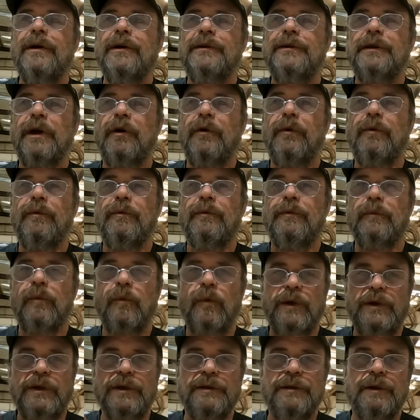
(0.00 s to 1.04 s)
So
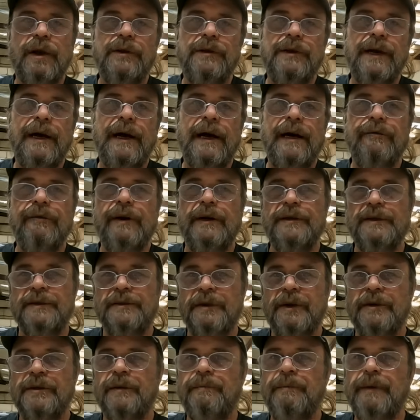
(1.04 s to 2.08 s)
when you start to hot rod, you
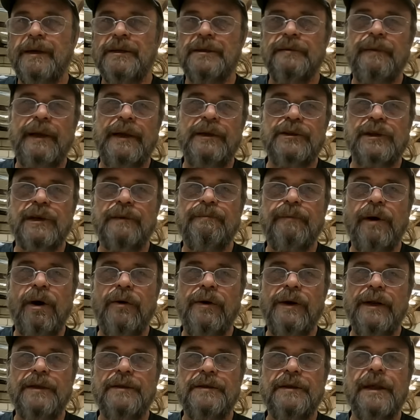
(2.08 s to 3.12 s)
start to mix and match
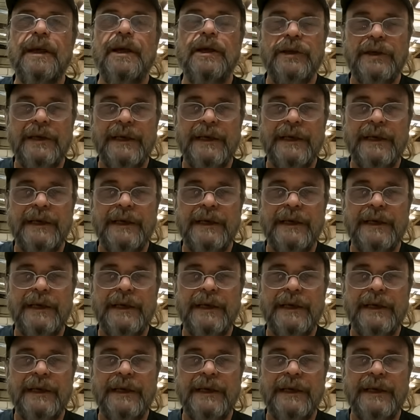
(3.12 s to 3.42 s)
components,